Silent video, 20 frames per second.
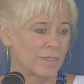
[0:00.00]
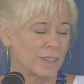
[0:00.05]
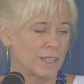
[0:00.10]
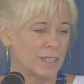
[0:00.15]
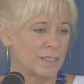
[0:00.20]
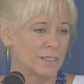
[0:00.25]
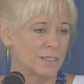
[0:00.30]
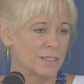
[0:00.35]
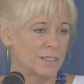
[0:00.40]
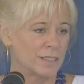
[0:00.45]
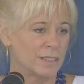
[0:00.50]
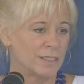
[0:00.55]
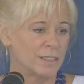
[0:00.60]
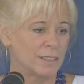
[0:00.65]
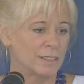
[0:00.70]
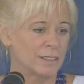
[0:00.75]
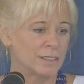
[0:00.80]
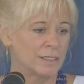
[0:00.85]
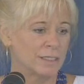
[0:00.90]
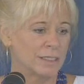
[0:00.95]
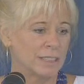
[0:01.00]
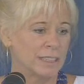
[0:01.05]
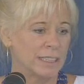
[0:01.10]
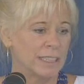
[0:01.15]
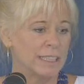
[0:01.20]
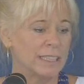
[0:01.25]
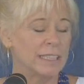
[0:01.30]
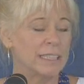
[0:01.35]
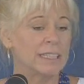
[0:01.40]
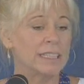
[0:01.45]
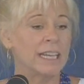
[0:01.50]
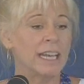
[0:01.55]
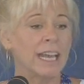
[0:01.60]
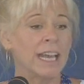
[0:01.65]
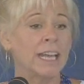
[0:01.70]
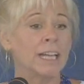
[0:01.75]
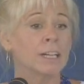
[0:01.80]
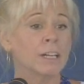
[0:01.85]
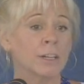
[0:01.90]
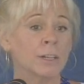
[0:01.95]
It's the
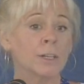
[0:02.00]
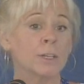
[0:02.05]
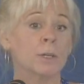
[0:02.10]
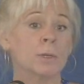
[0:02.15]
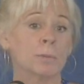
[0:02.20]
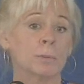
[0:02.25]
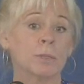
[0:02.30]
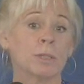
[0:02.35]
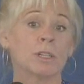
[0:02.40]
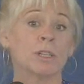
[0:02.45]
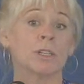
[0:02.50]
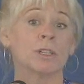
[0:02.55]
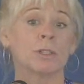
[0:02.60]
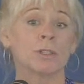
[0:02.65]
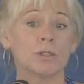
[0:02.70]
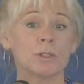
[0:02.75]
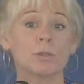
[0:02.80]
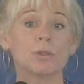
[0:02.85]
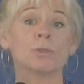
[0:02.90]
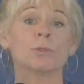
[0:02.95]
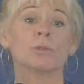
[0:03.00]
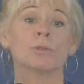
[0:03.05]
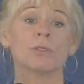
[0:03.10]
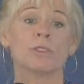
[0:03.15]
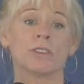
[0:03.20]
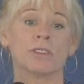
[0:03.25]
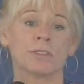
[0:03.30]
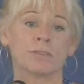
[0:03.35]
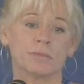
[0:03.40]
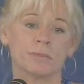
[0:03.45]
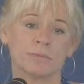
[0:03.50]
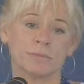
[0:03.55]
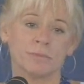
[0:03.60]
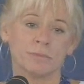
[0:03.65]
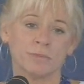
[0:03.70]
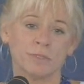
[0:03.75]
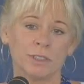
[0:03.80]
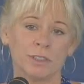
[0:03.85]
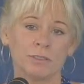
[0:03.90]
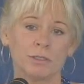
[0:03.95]
inalienable truth
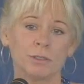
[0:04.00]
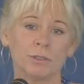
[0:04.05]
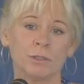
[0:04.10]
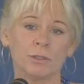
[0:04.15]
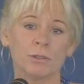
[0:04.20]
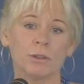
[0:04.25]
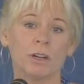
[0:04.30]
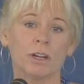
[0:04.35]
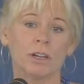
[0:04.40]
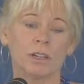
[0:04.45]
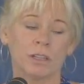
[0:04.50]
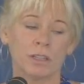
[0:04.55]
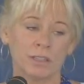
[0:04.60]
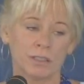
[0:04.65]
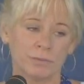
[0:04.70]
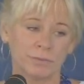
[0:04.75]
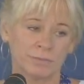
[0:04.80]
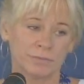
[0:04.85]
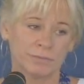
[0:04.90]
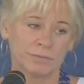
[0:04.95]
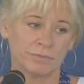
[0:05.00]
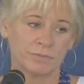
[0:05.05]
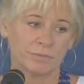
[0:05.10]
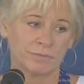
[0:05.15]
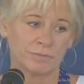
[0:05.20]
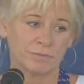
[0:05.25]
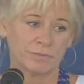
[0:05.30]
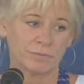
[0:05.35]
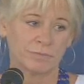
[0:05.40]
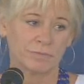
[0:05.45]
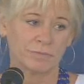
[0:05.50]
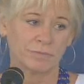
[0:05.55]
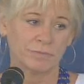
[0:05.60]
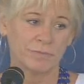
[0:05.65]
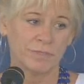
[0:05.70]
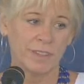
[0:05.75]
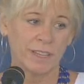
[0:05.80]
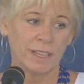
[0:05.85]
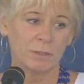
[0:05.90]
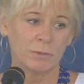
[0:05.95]
of who you are,
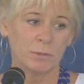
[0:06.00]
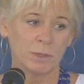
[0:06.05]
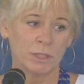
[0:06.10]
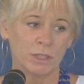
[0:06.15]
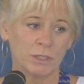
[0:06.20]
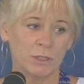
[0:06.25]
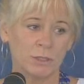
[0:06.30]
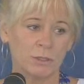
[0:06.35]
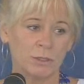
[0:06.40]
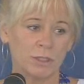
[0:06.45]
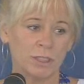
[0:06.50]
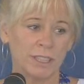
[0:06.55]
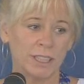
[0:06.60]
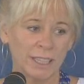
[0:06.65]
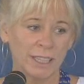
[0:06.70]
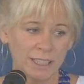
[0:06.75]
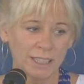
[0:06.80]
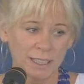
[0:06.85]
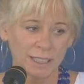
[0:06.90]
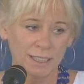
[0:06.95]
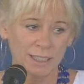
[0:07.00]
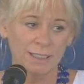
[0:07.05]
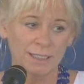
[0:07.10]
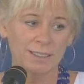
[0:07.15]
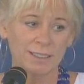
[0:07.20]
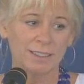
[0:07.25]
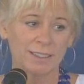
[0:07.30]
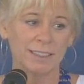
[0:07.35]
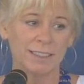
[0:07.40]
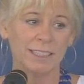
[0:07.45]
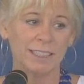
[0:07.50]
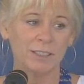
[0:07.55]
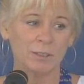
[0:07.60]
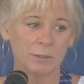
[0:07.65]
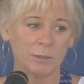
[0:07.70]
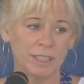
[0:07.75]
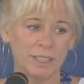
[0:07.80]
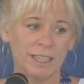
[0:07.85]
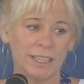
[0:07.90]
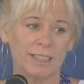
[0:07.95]
that which you cannot
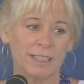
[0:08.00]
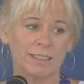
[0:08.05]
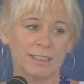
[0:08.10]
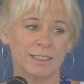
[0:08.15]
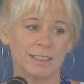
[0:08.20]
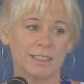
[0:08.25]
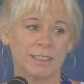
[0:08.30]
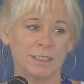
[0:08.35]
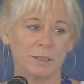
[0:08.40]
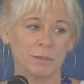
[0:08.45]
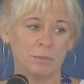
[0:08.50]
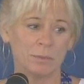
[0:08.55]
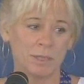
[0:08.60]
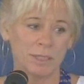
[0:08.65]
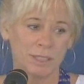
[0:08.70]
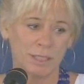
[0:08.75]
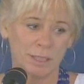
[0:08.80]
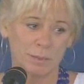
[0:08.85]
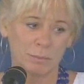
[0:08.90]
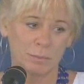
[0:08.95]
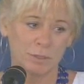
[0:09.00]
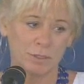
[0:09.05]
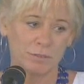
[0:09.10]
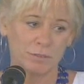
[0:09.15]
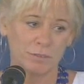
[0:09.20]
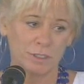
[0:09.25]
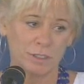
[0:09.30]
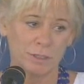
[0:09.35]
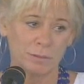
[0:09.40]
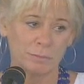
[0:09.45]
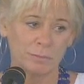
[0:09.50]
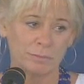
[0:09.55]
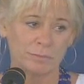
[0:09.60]
in reality be separate from,